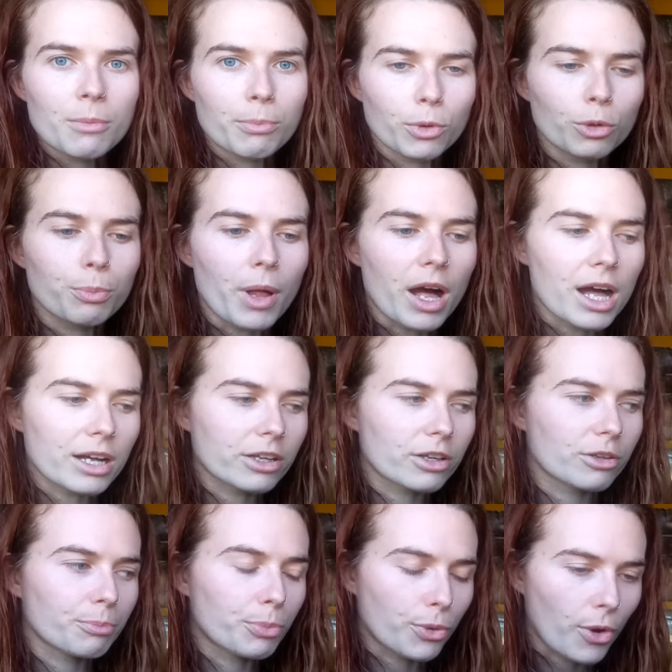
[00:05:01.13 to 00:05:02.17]
ballpark
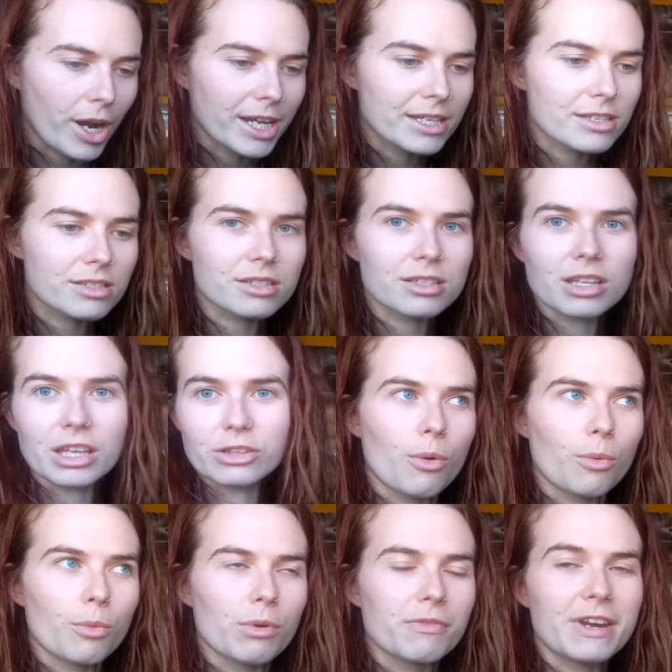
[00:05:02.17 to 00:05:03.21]
price
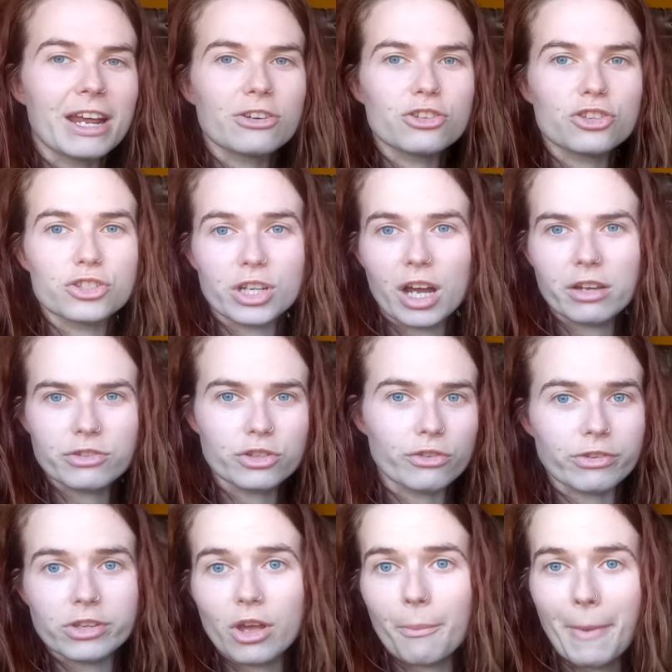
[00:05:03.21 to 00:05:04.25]
with an extra charge of
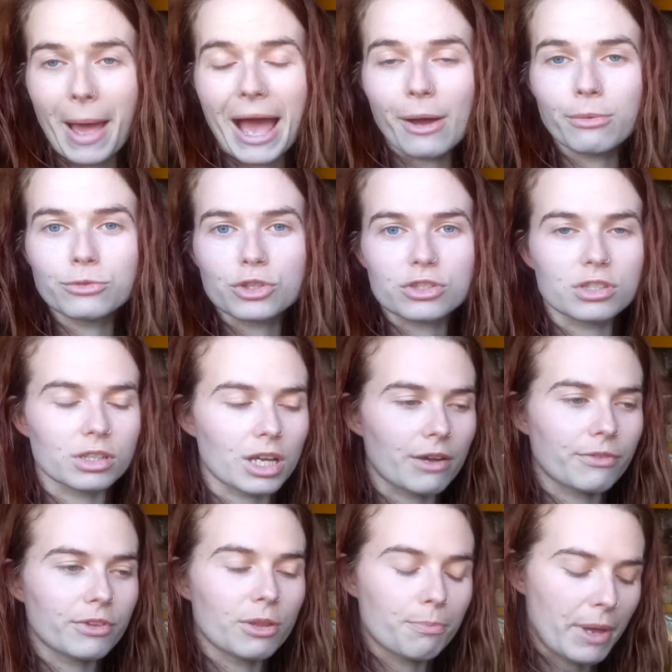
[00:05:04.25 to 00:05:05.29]
just £1 just to
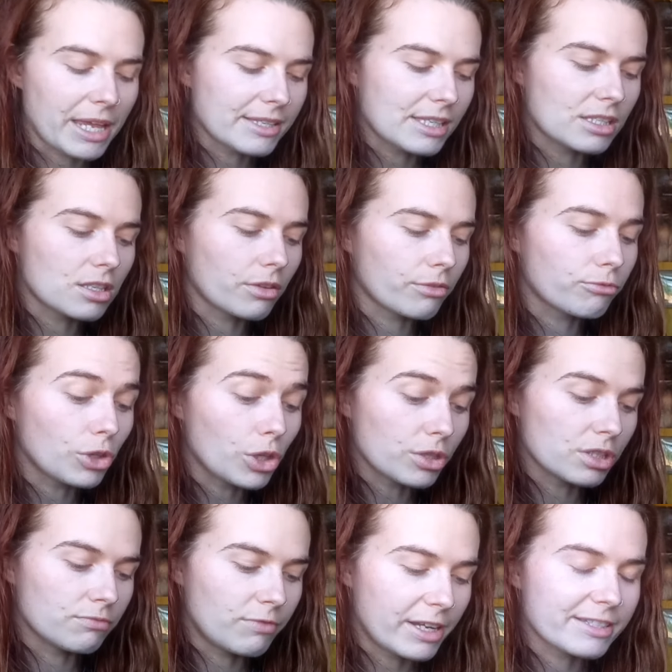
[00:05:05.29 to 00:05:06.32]
cover the basis of
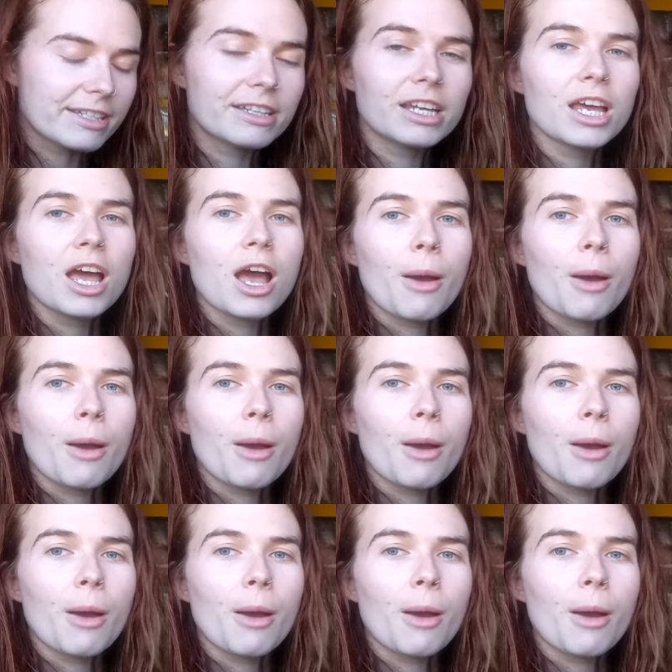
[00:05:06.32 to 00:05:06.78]
using resin.